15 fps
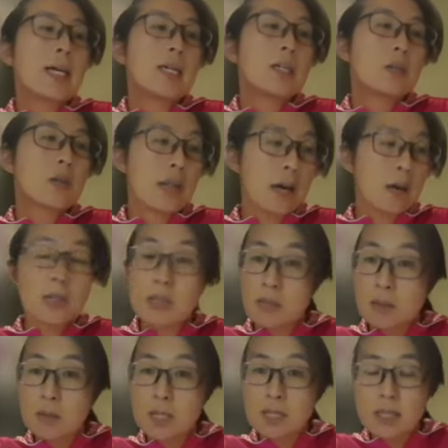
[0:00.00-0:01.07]
So that was
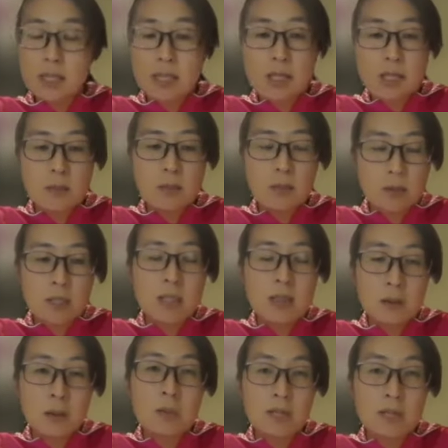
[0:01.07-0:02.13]
something that he really
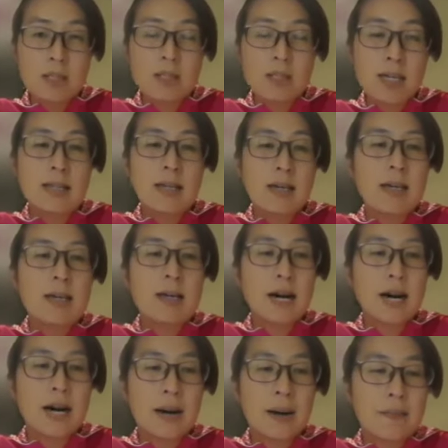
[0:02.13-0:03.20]
always said.
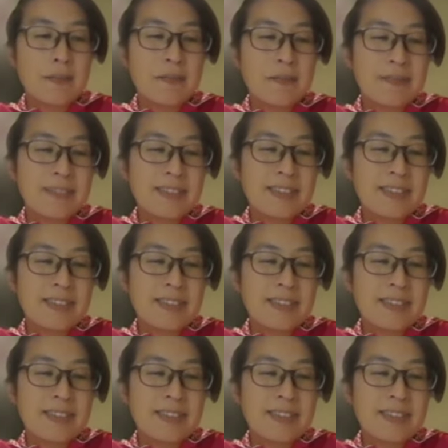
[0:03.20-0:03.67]
Um,